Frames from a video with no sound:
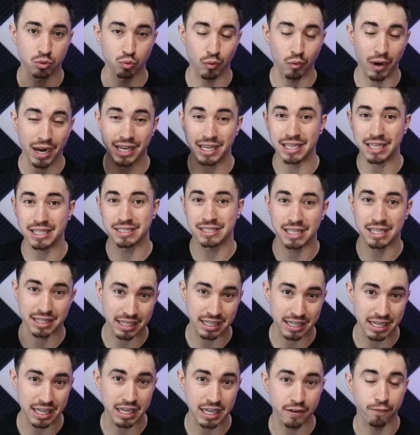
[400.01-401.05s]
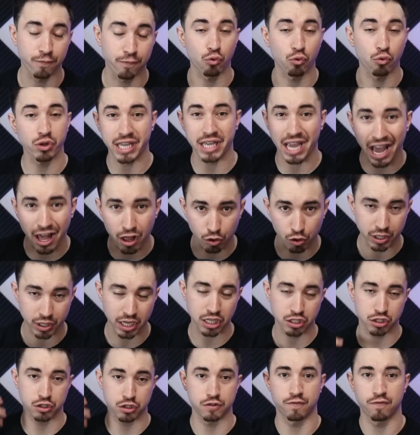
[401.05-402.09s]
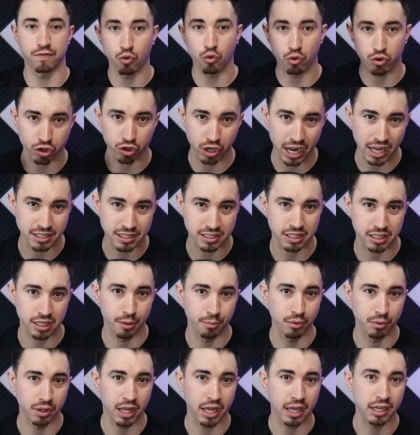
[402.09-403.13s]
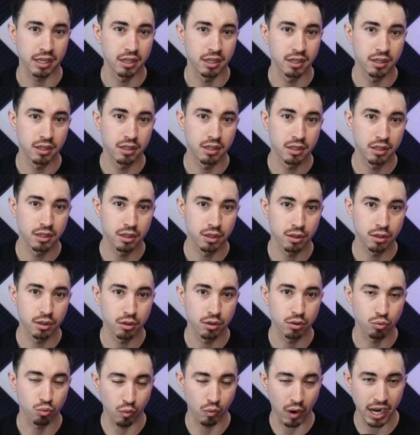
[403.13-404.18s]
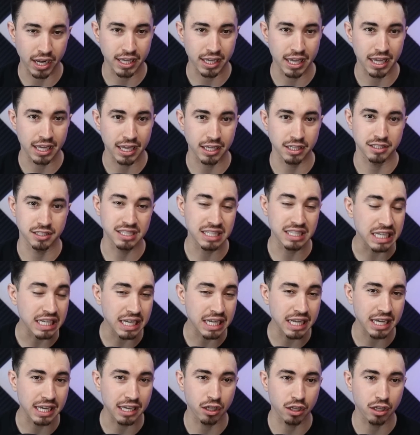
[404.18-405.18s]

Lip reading: rankings that they need for the allocations for their NCAA ranking and seeding